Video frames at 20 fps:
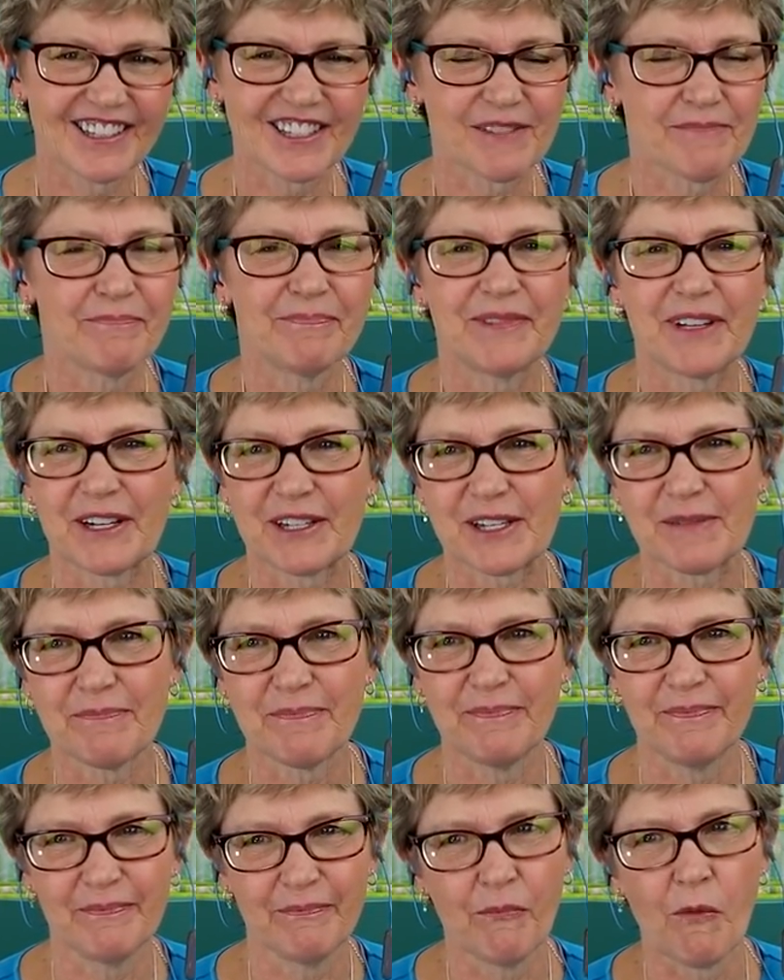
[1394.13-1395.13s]
there's there's
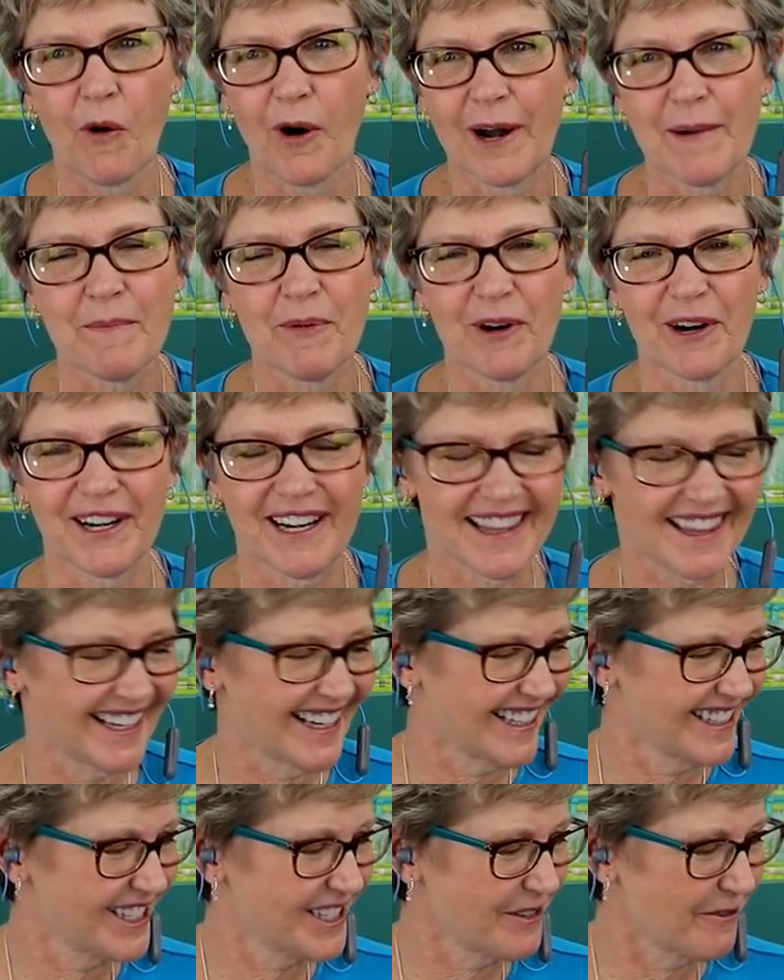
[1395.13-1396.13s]
more important
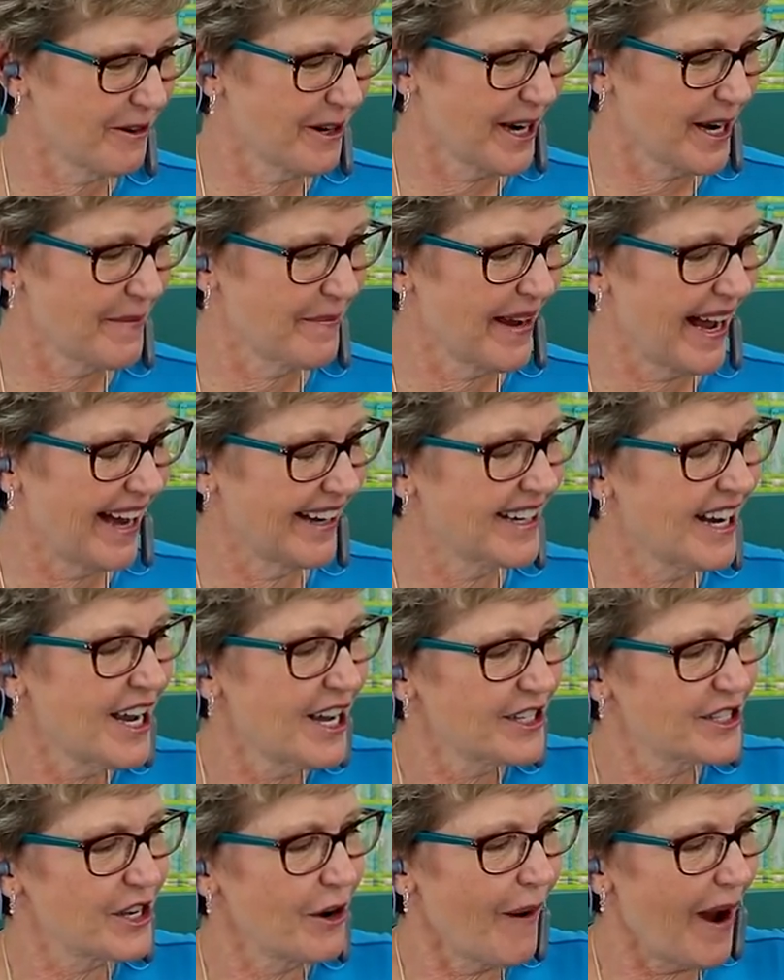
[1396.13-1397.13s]
things to worry about.
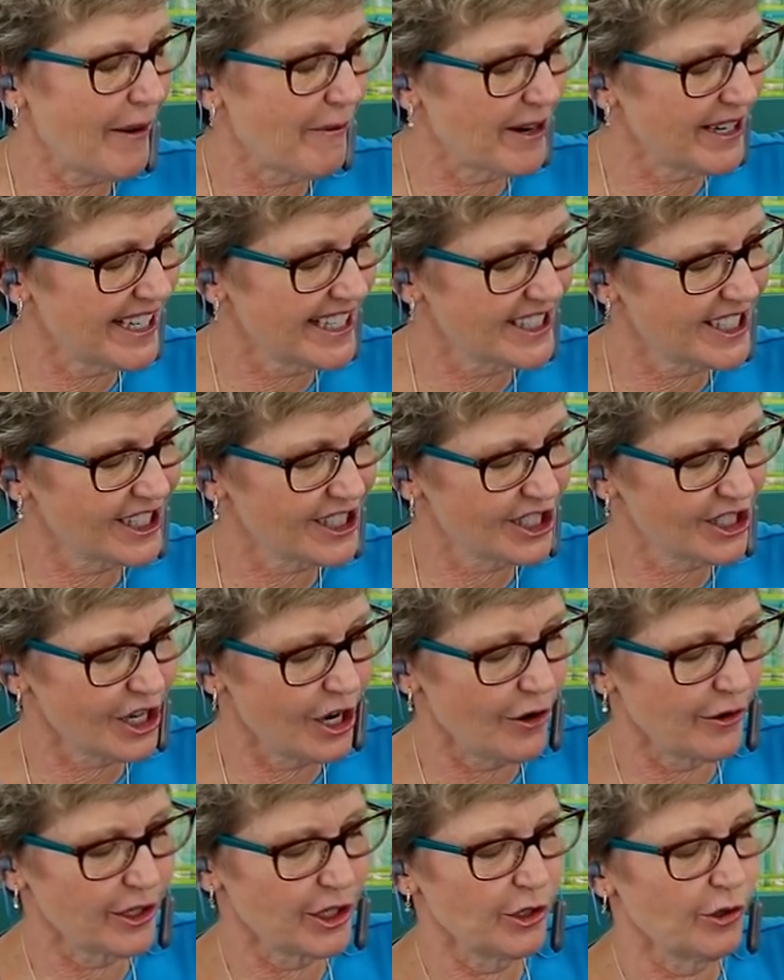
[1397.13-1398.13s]
So I wanted to
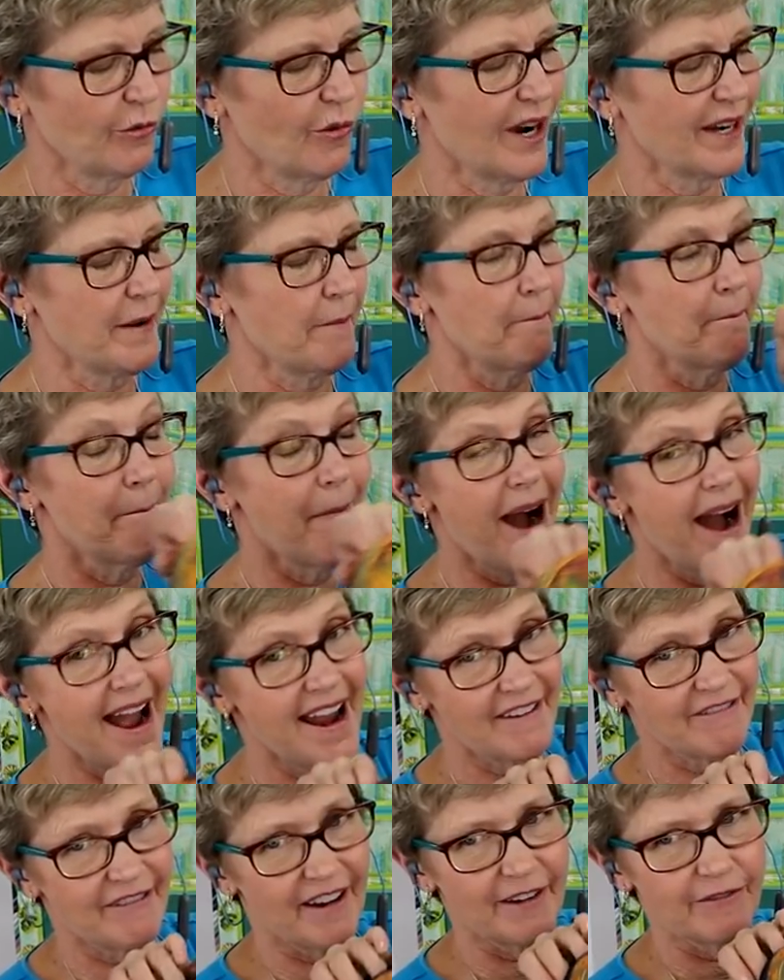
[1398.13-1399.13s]
show you one of
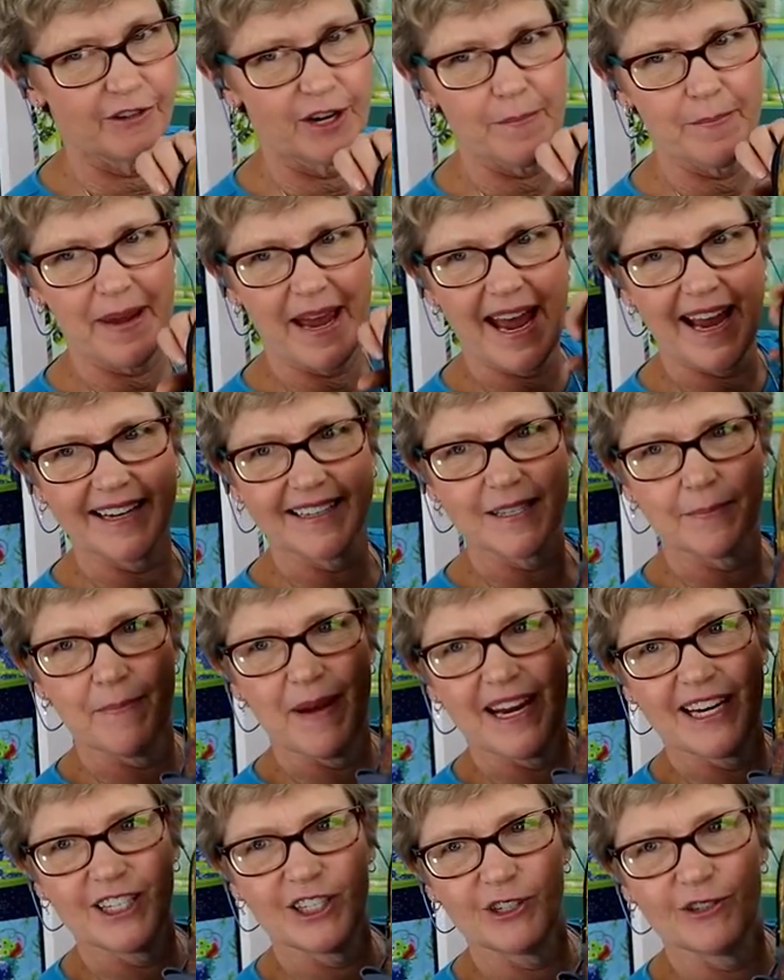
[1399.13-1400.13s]
my favorite bags
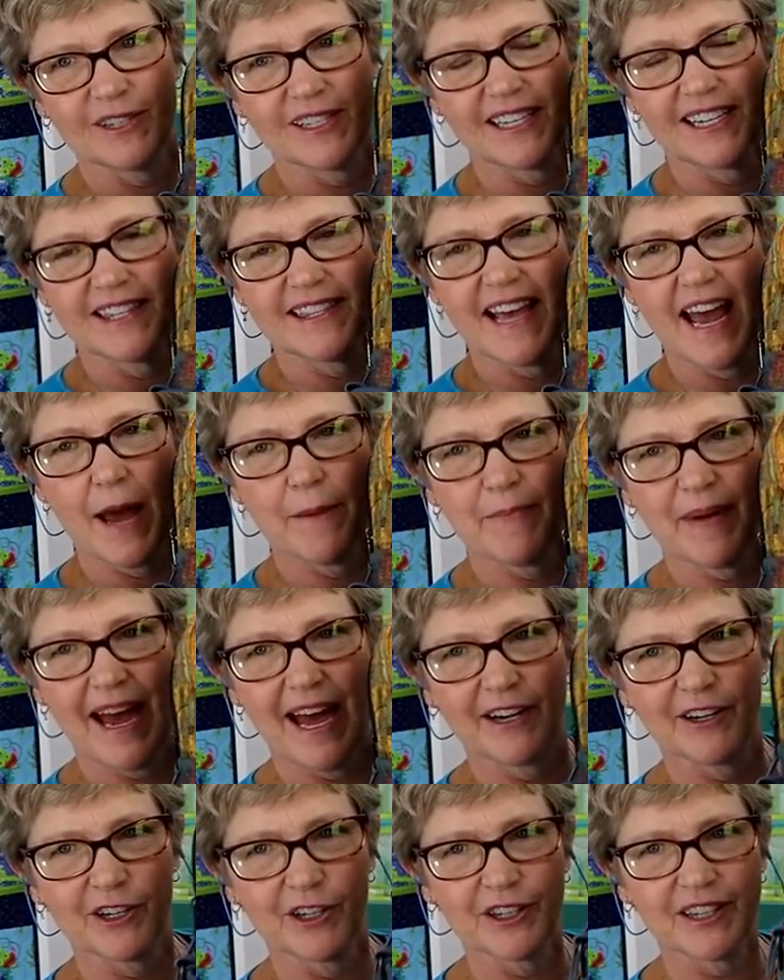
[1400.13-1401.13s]
made using that
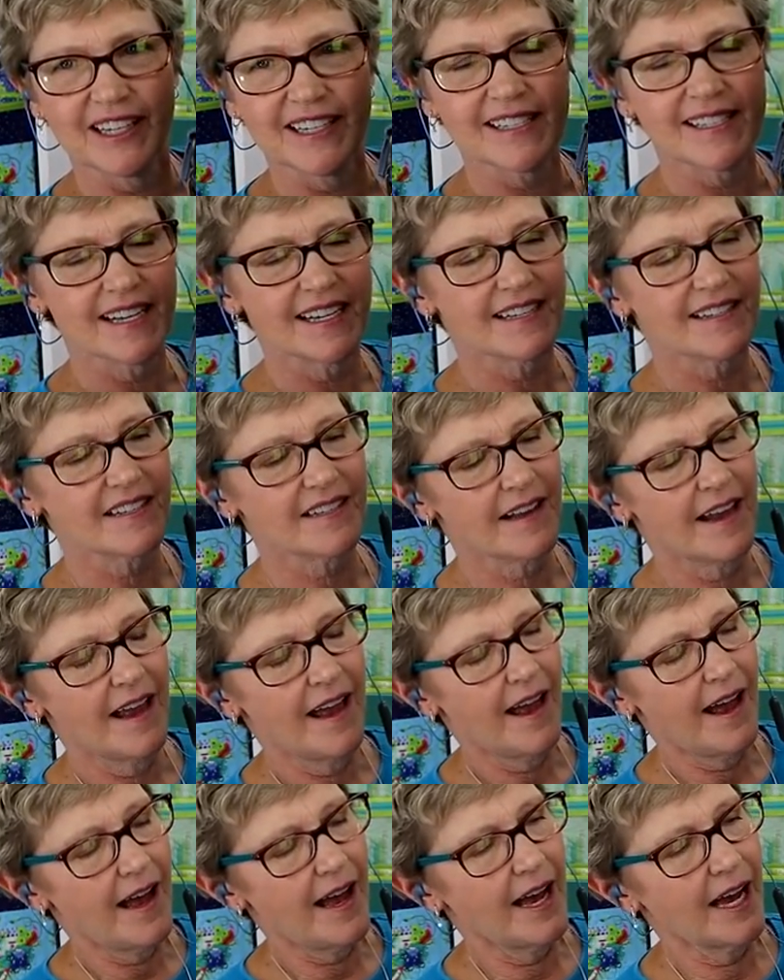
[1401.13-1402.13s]
pattern. This is
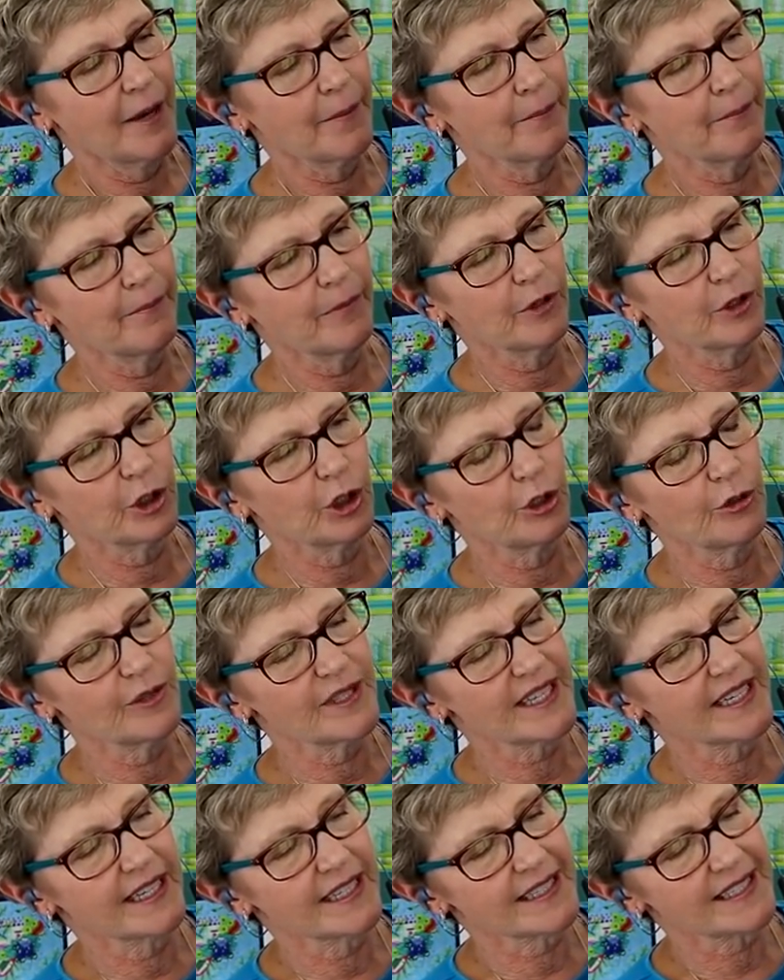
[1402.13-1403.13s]
um,
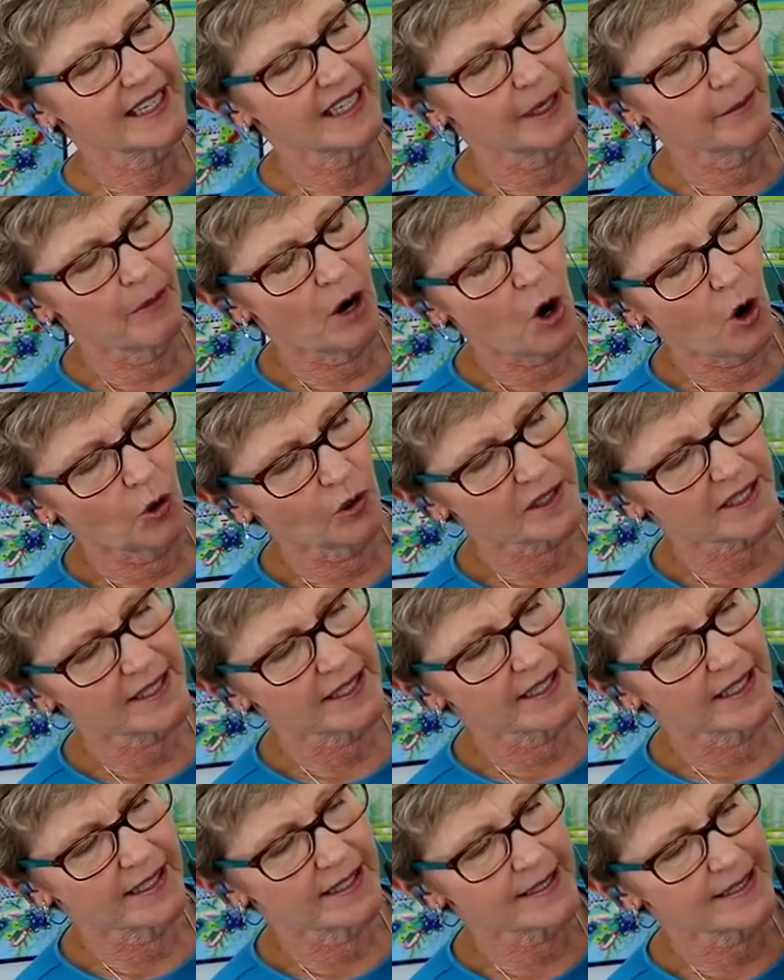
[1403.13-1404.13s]
using Tim
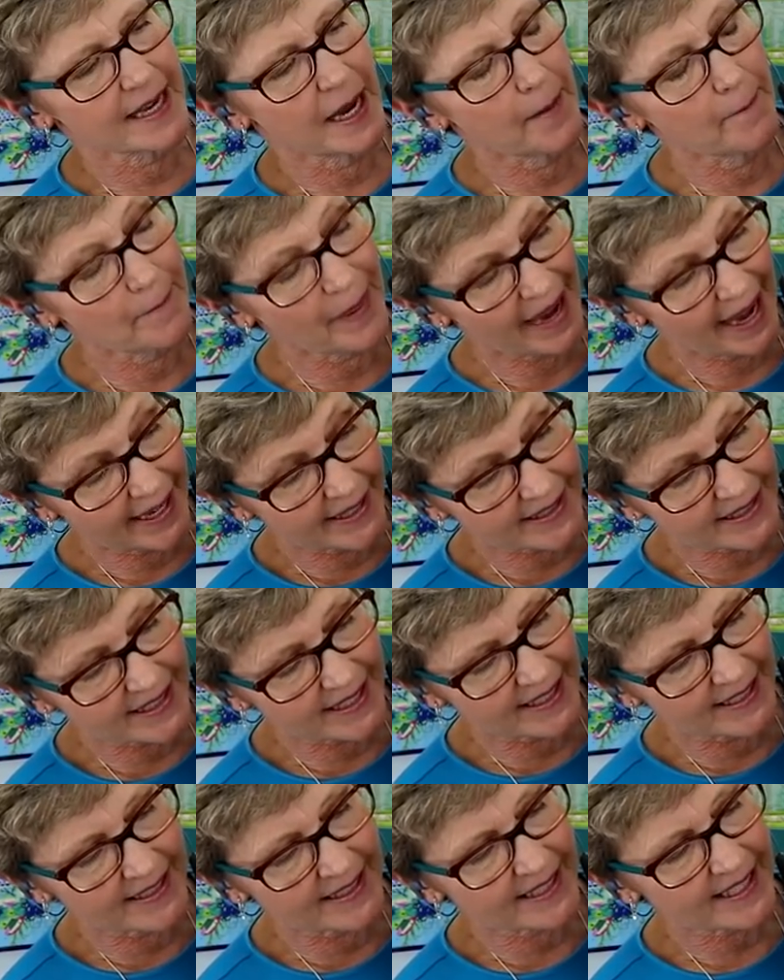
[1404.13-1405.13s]
Holtz's
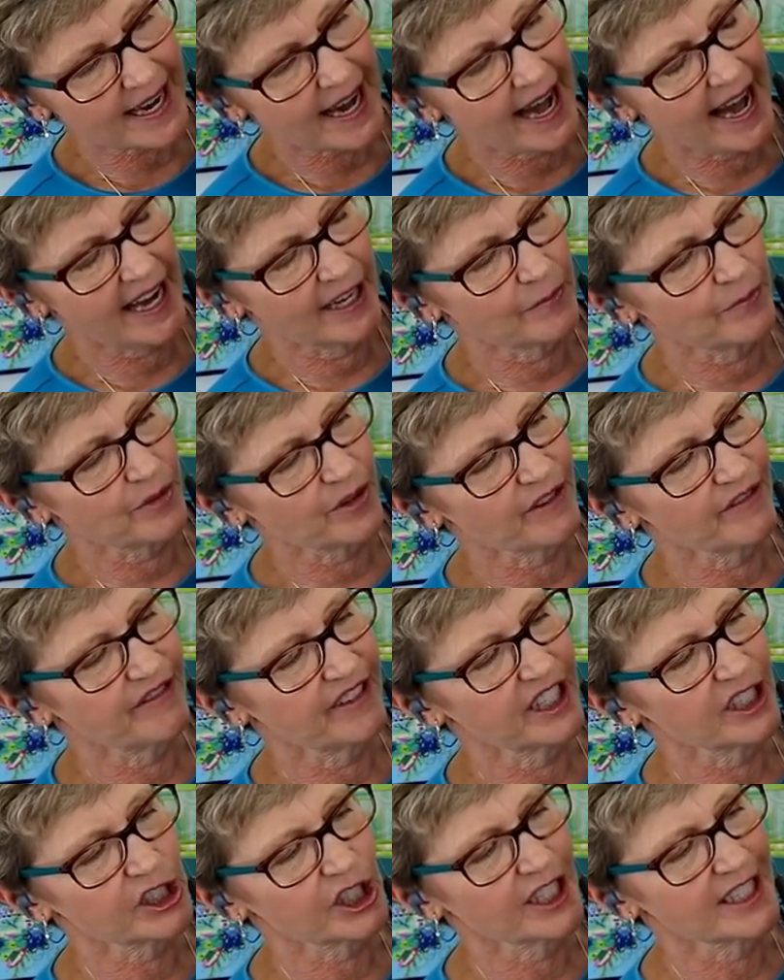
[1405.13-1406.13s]
abandoned and
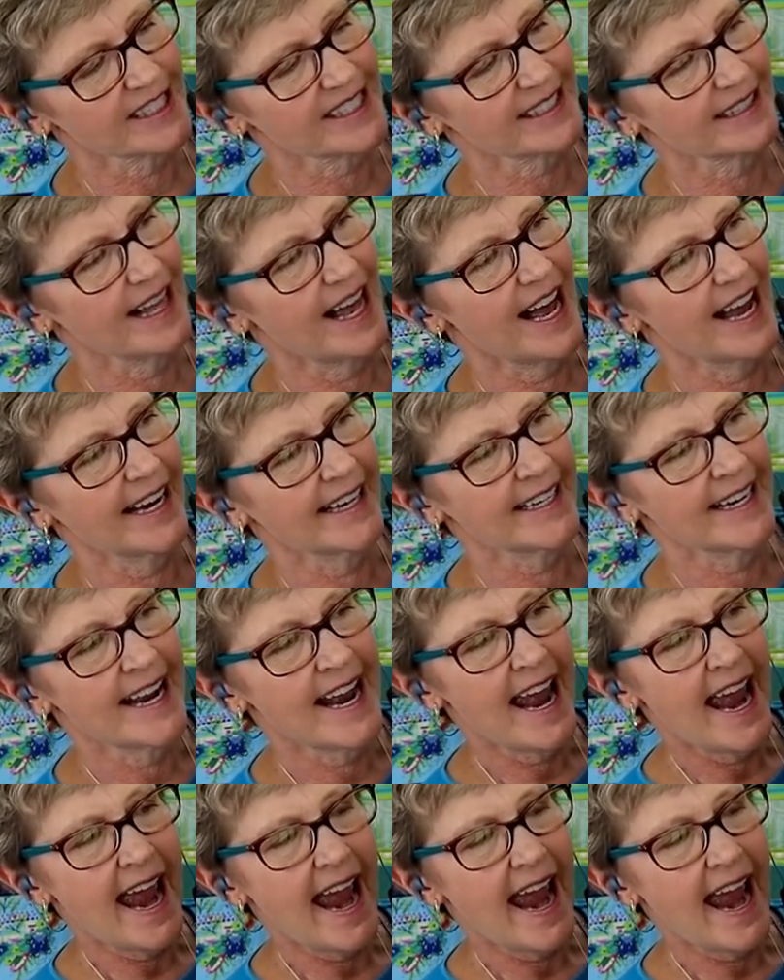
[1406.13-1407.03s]
provisions line.